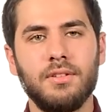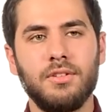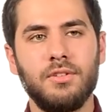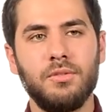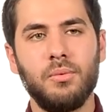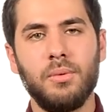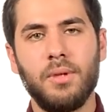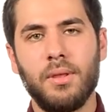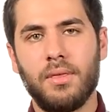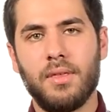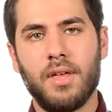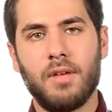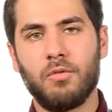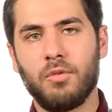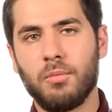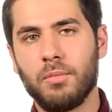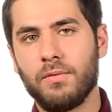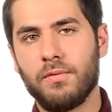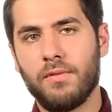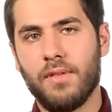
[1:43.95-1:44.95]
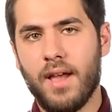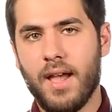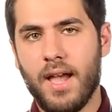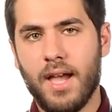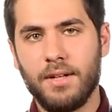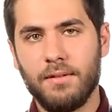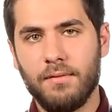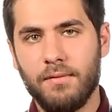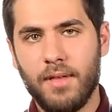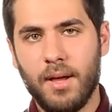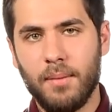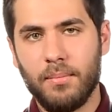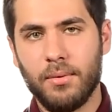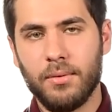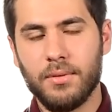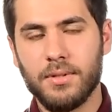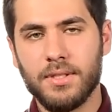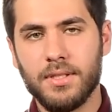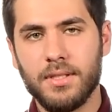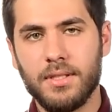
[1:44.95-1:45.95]
do we then remove the hand of that
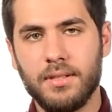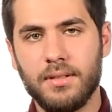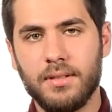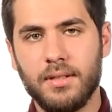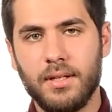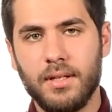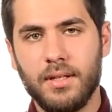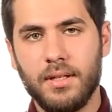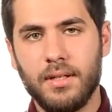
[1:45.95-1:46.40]
person?